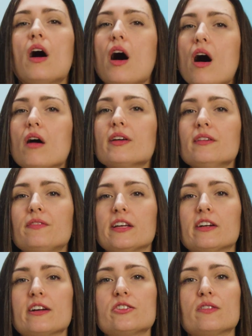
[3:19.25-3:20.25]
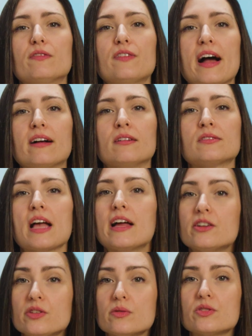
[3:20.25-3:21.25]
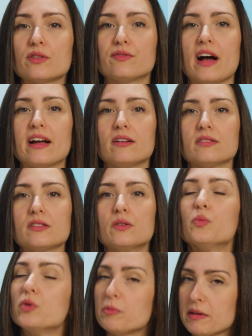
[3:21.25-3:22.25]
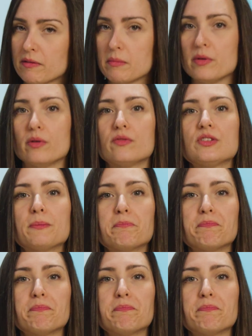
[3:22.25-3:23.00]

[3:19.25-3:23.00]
all configuration files and user files will be removed.